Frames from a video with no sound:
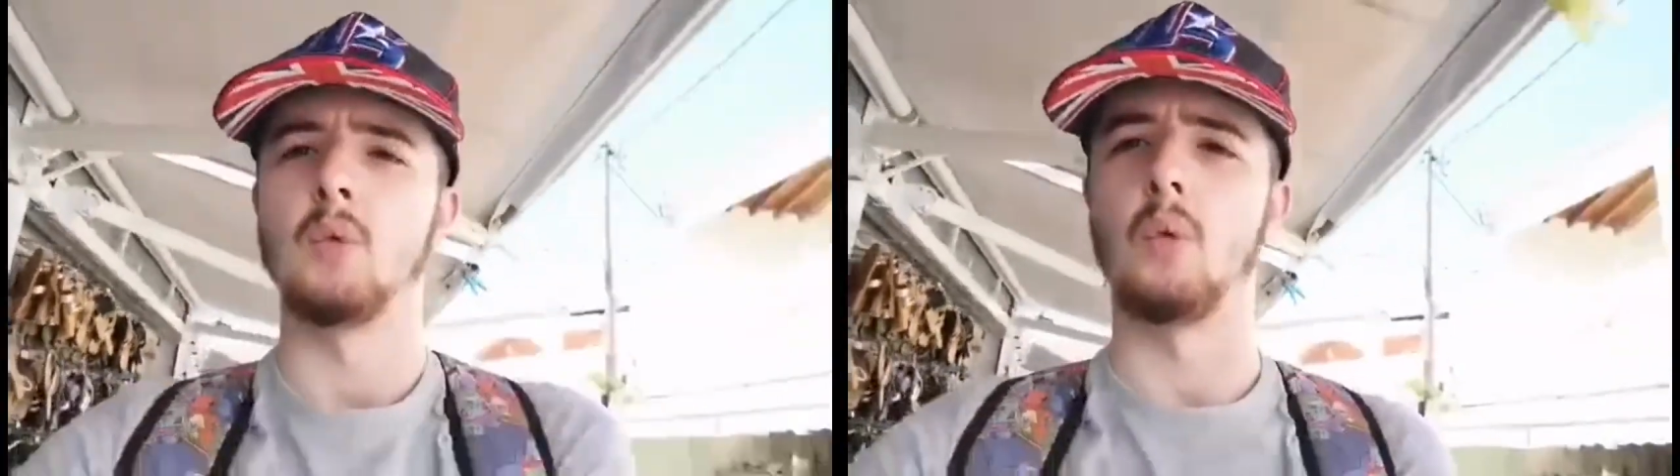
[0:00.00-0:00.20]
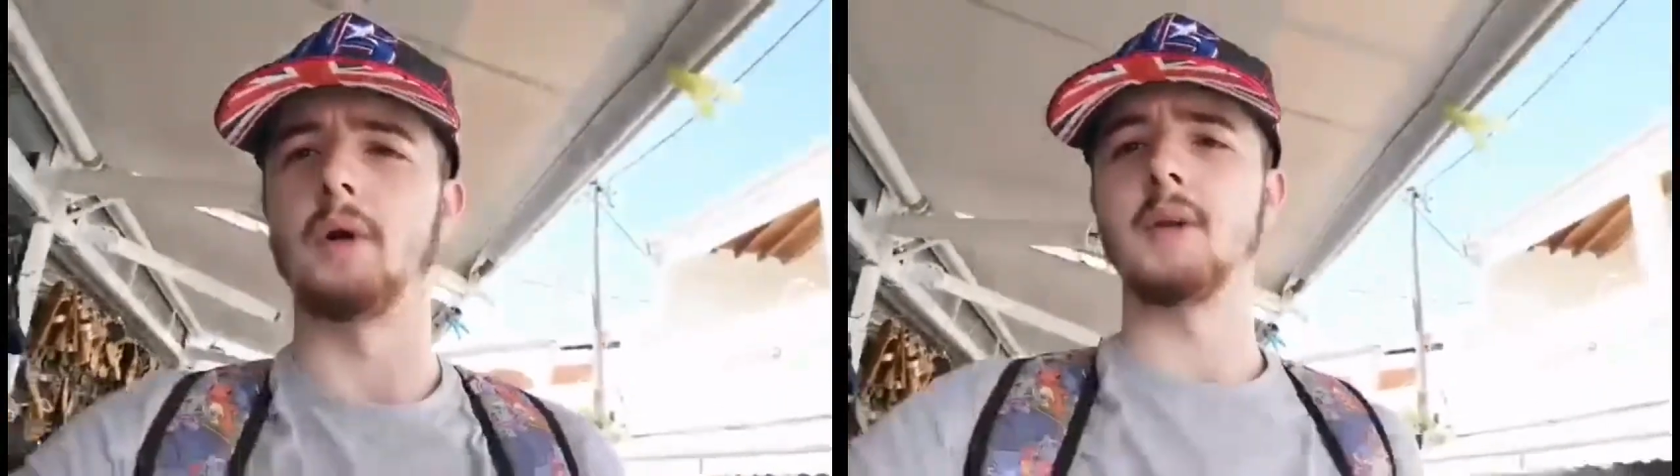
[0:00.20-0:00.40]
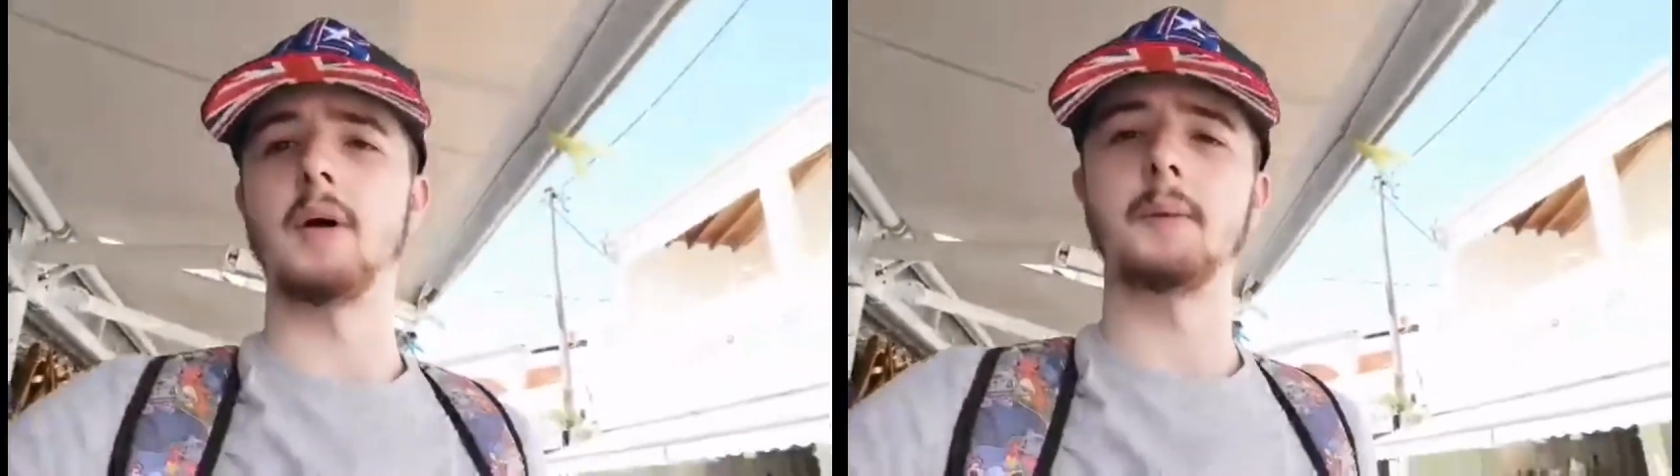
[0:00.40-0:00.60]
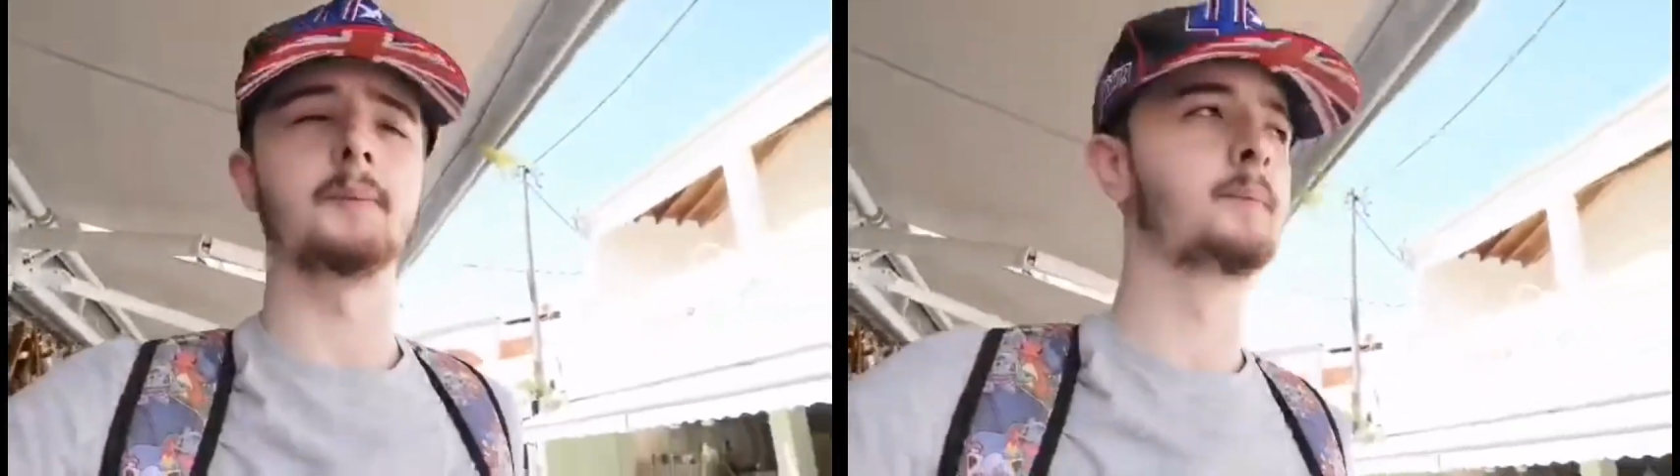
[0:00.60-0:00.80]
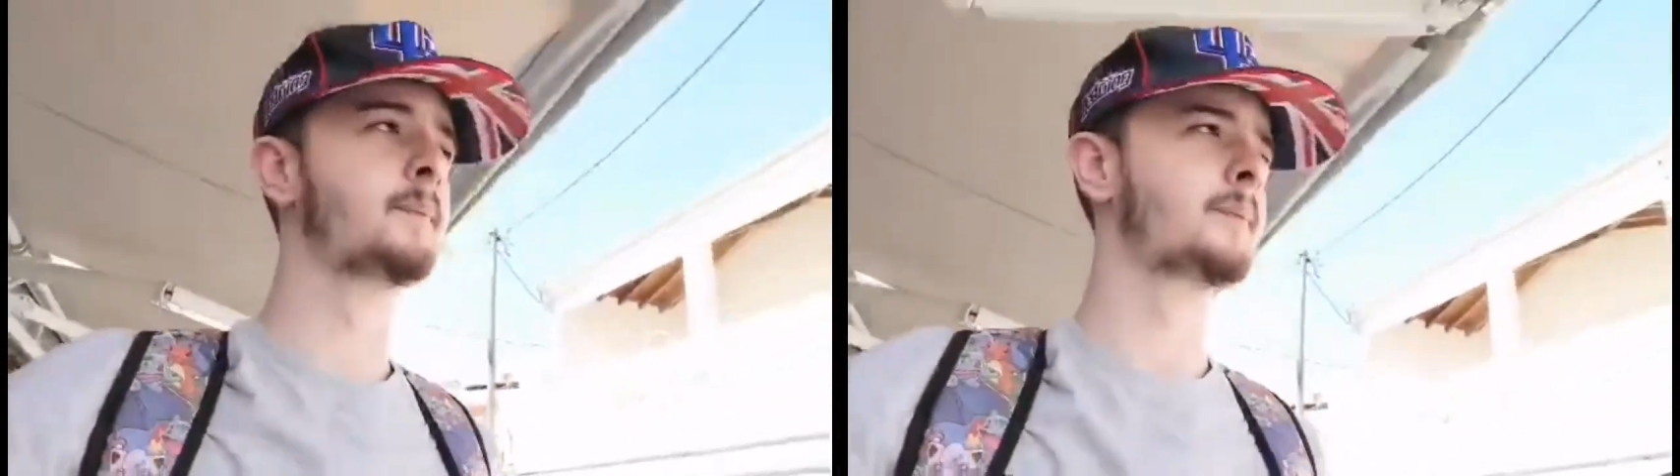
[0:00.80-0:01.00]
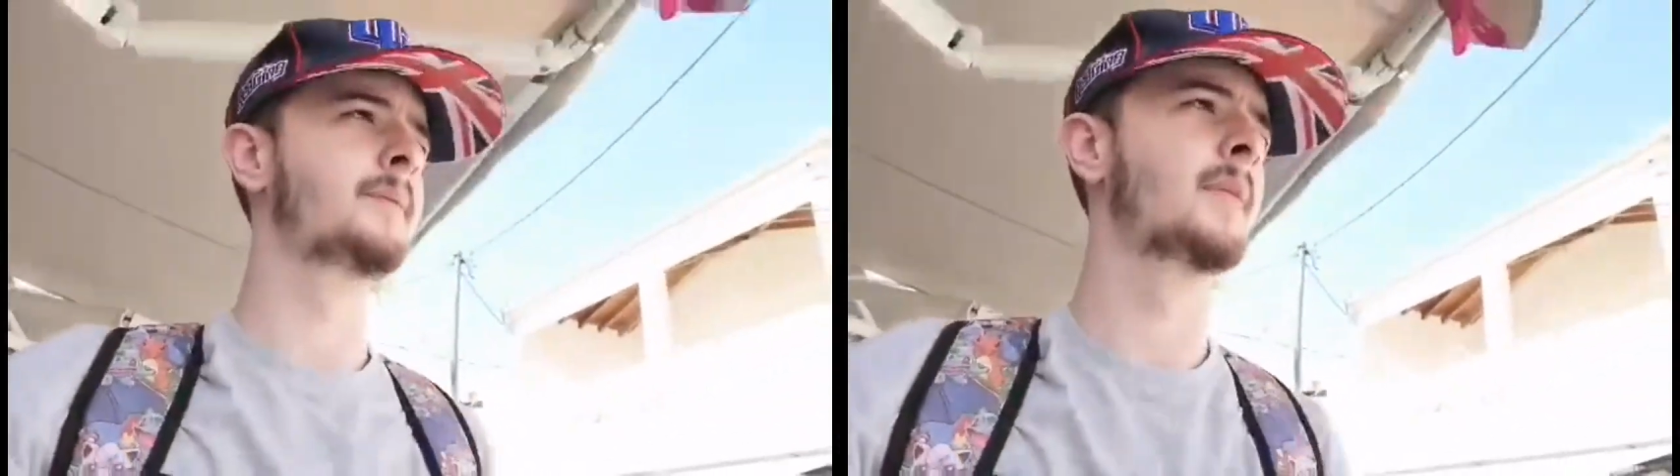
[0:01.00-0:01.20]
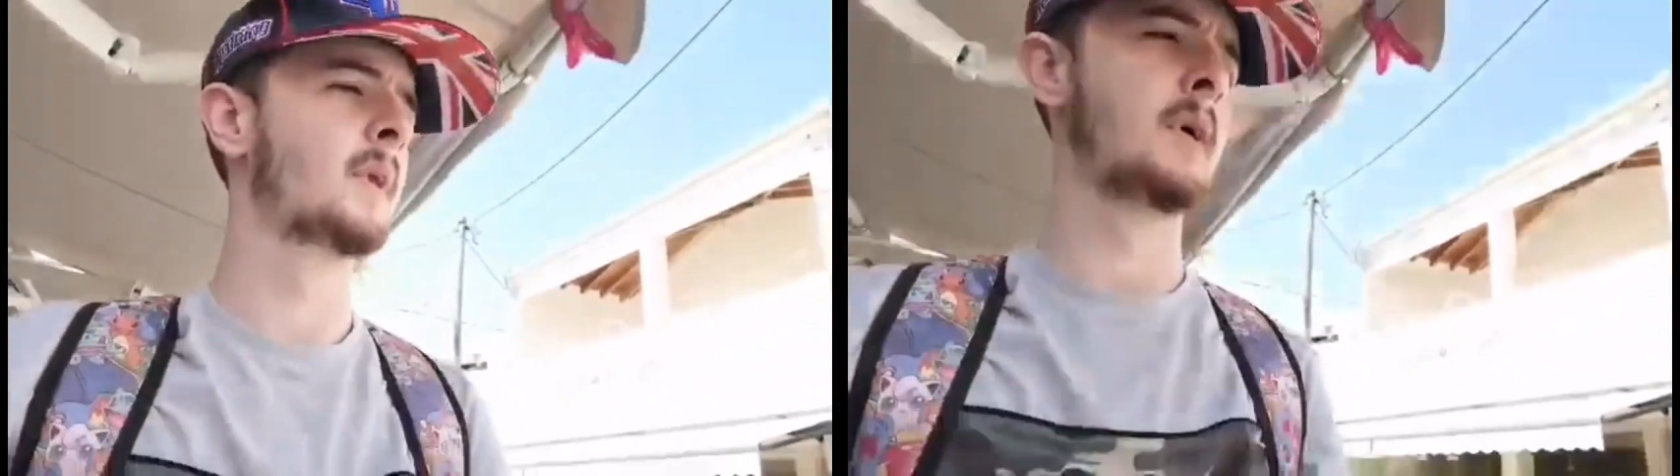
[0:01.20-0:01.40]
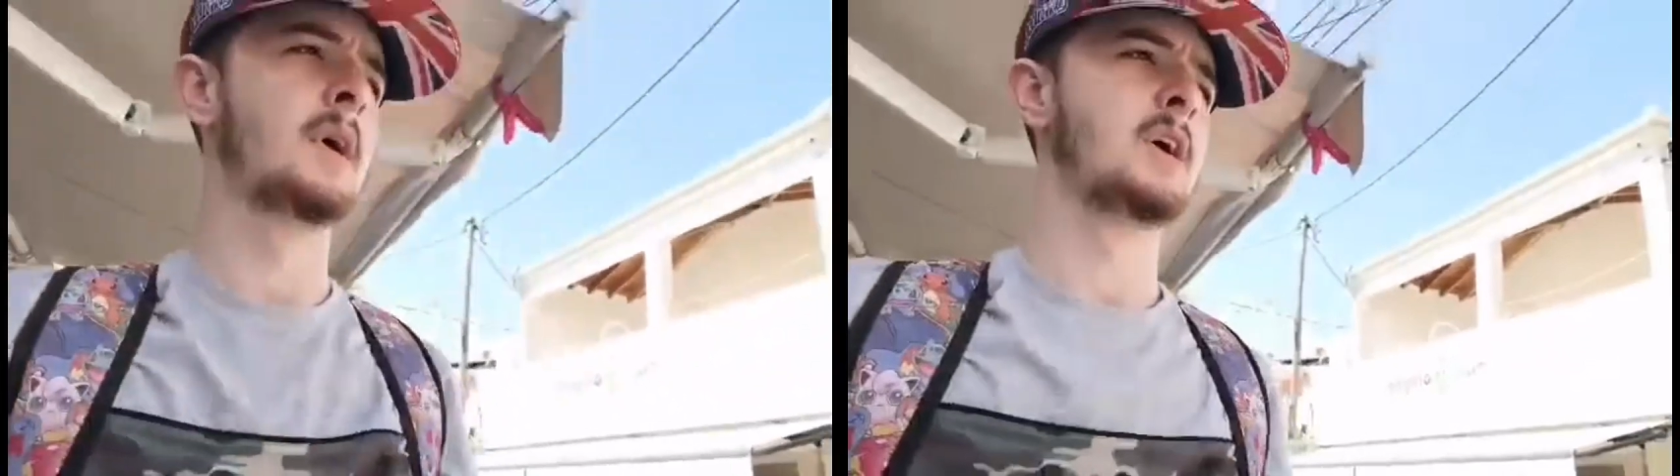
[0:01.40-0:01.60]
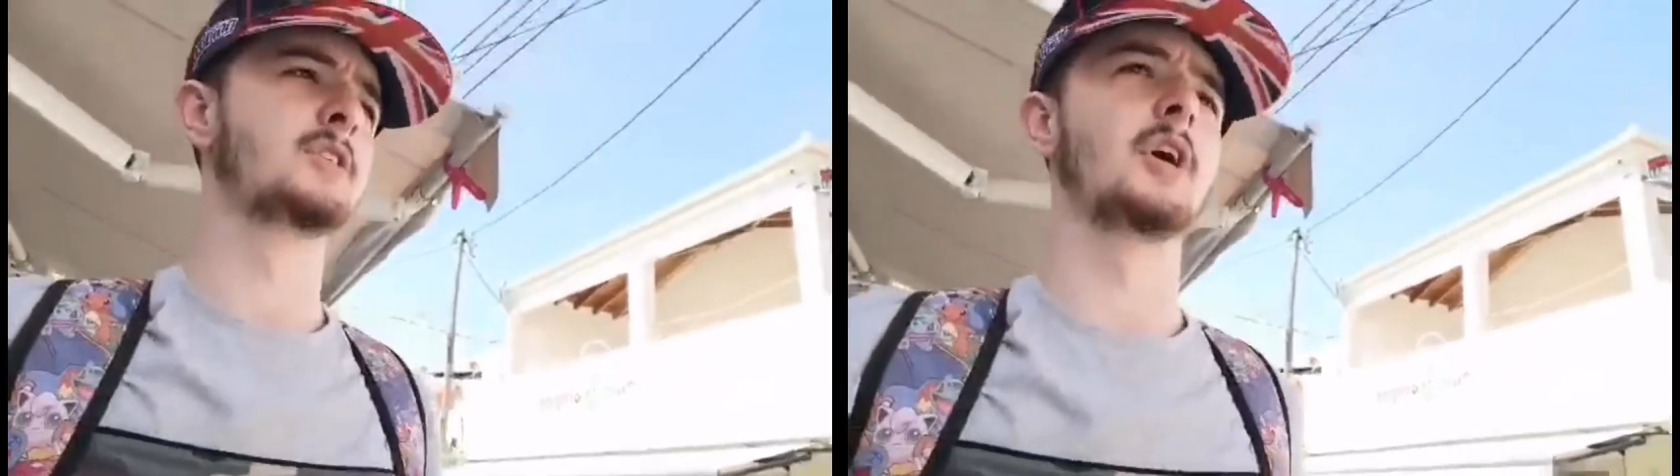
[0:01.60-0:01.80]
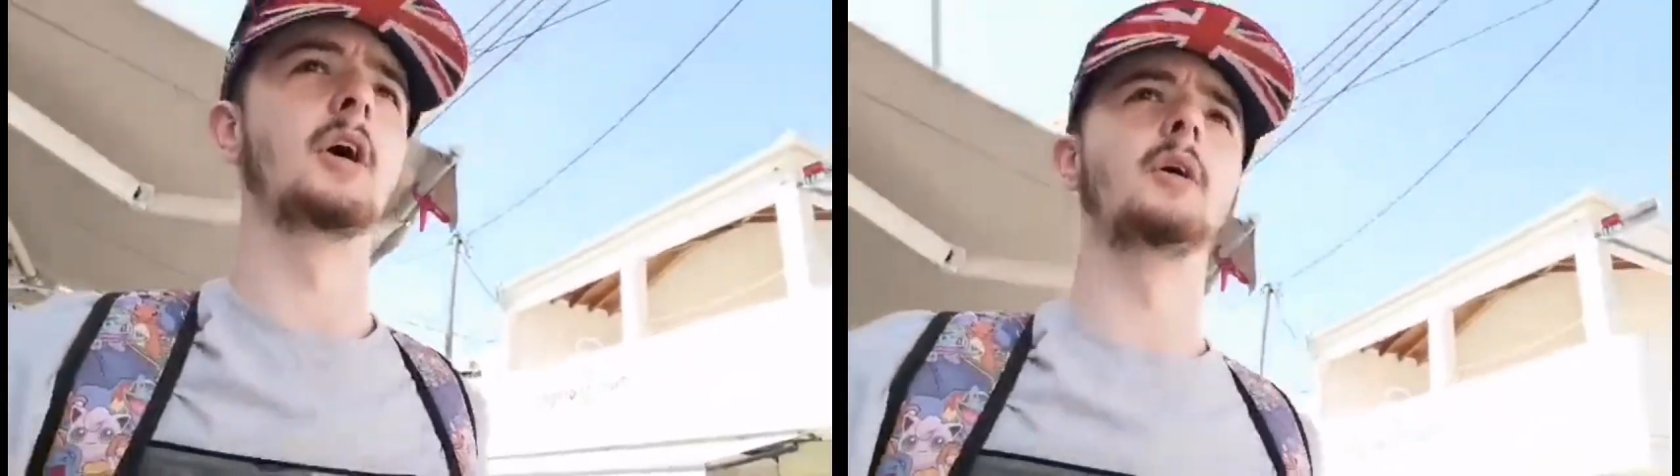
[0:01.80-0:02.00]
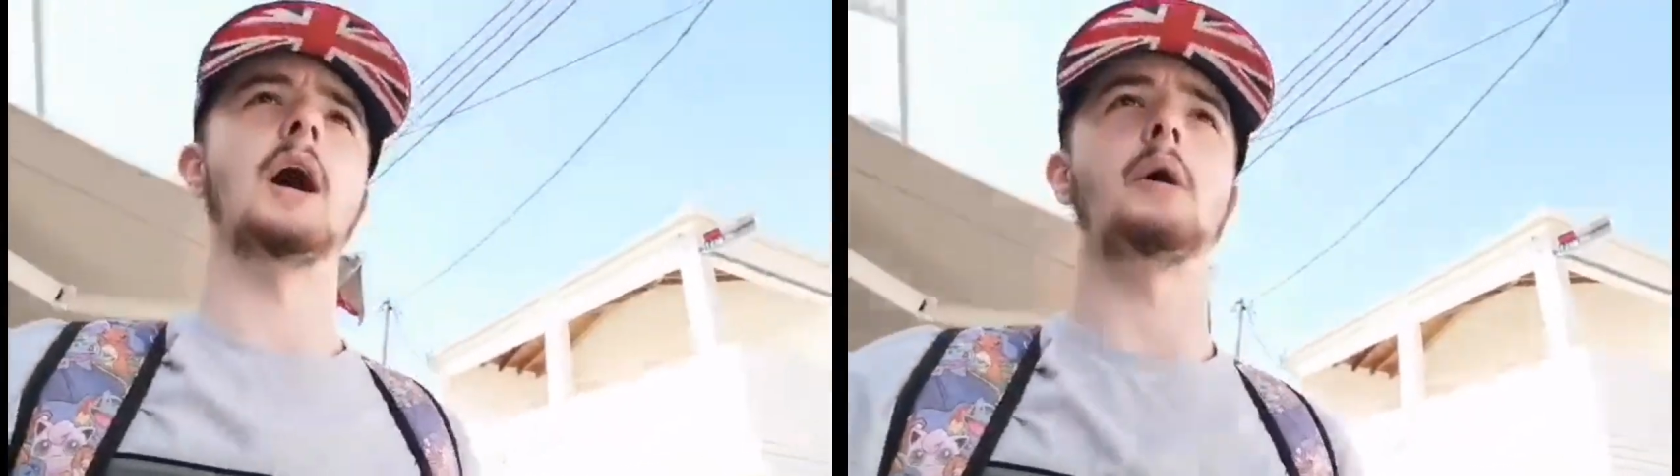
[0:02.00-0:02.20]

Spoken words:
whatnot. So